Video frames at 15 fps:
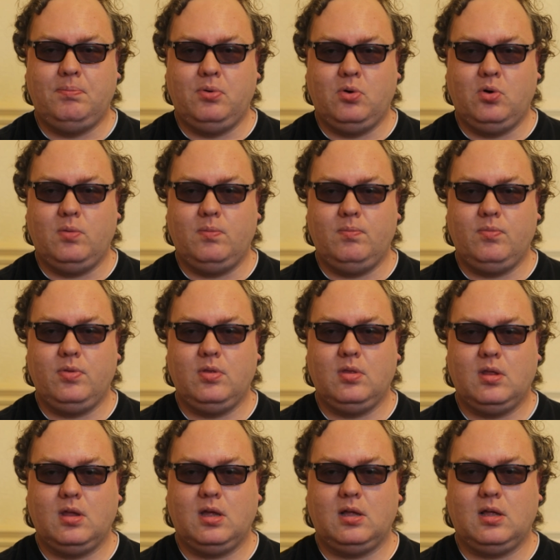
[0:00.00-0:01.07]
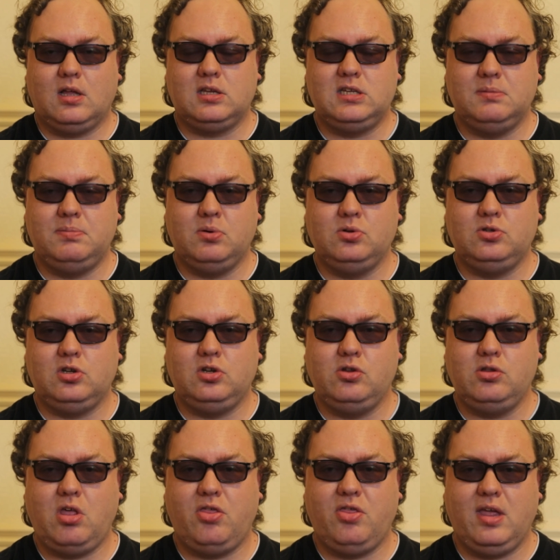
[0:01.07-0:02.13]
But I suppose
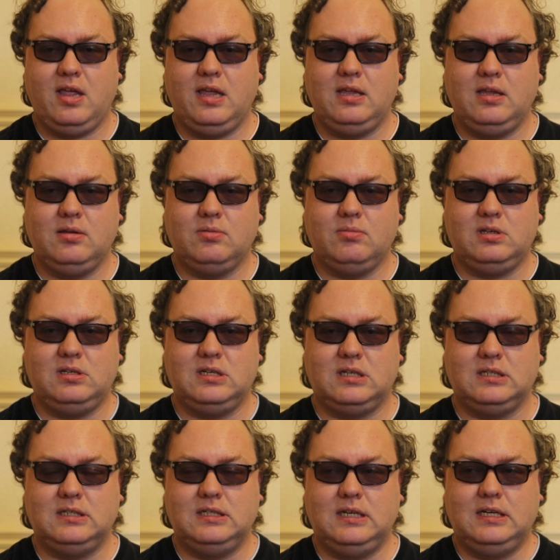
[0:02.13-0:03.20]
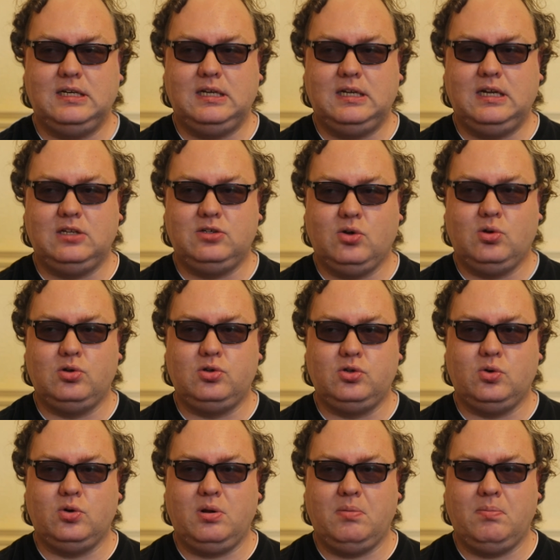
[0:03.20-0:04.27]
another thing, which uh, is
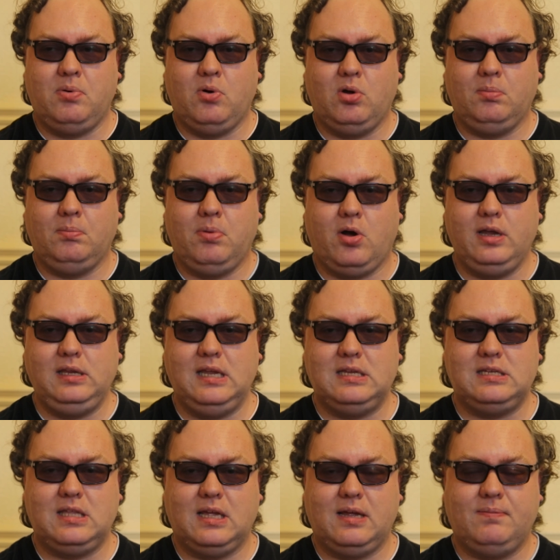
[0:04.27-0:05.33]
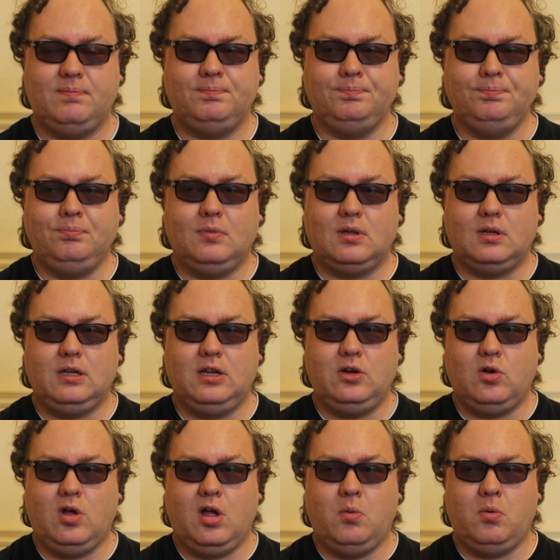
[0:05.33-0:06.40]
also an important point, is that you
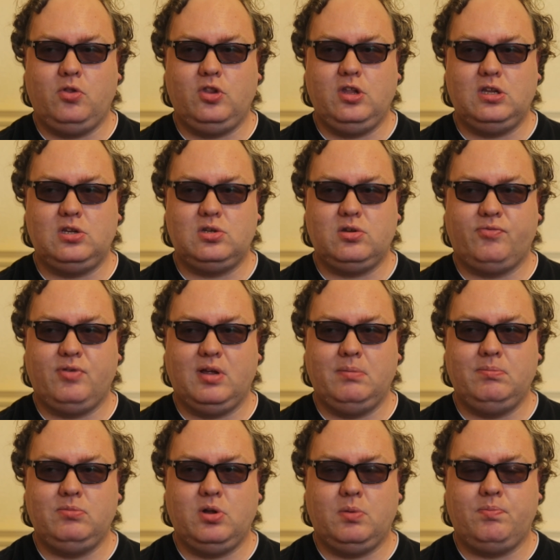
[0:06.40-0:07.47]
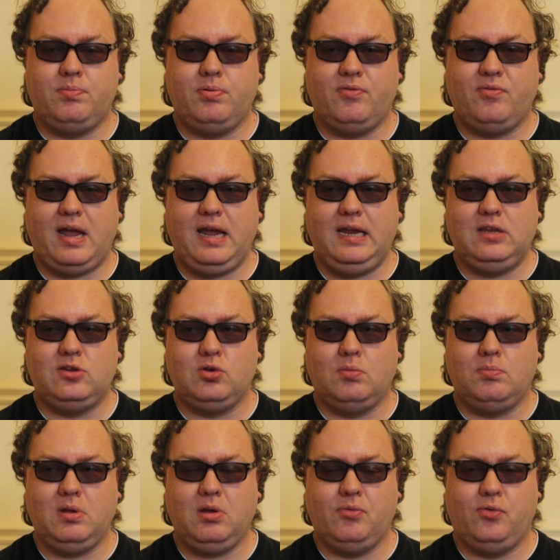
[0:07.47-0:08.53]
know, I want this film to provide
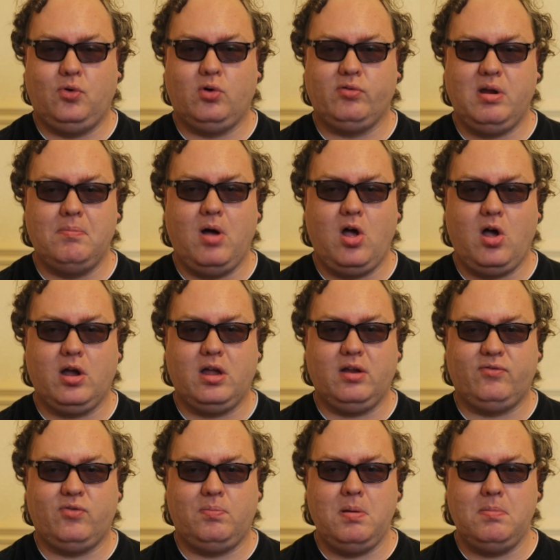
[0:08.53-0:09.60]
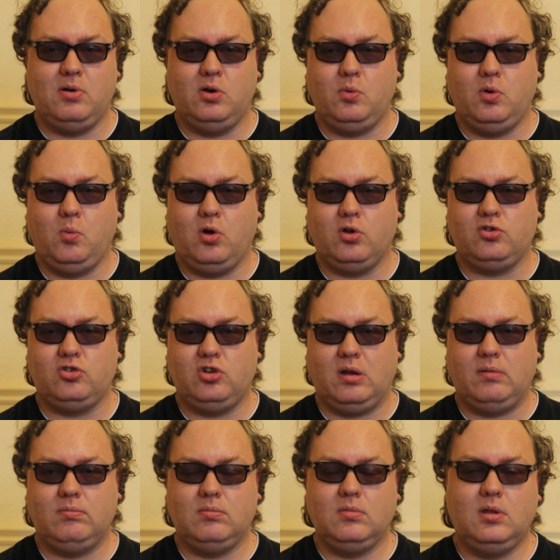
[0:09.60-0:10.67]
something for your market for people who will watch
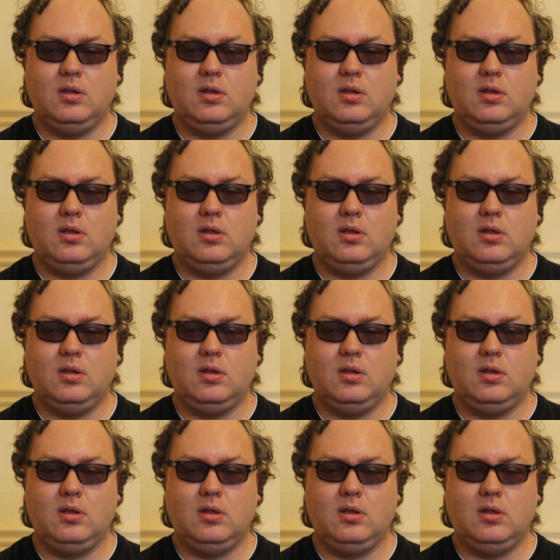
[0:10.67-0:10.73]
it.